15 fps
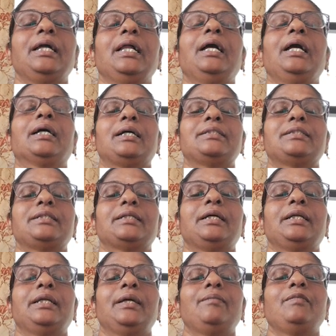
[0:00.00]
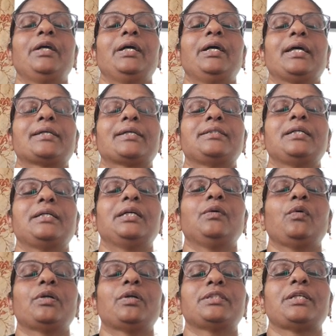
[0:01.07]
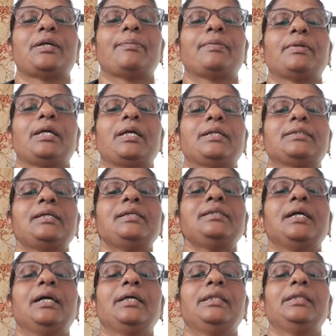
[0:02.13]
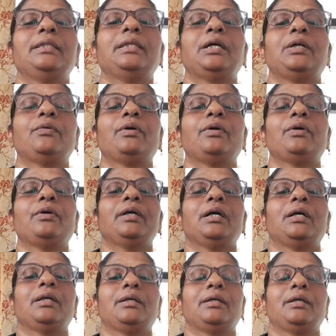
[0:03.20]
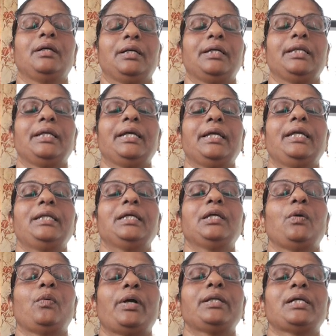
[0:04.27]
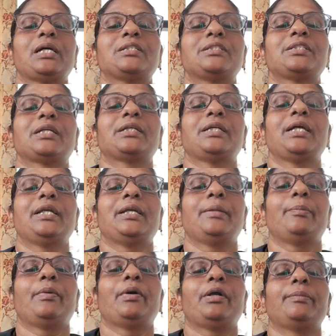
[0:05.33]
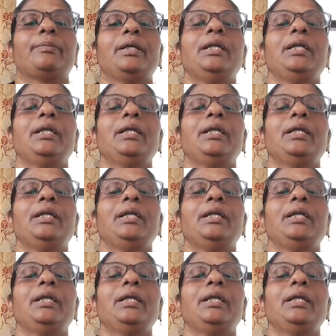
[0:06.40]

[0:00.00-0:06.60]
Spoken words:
Constructor name we are extending one subclasses. In that one we are creating a one constructor department.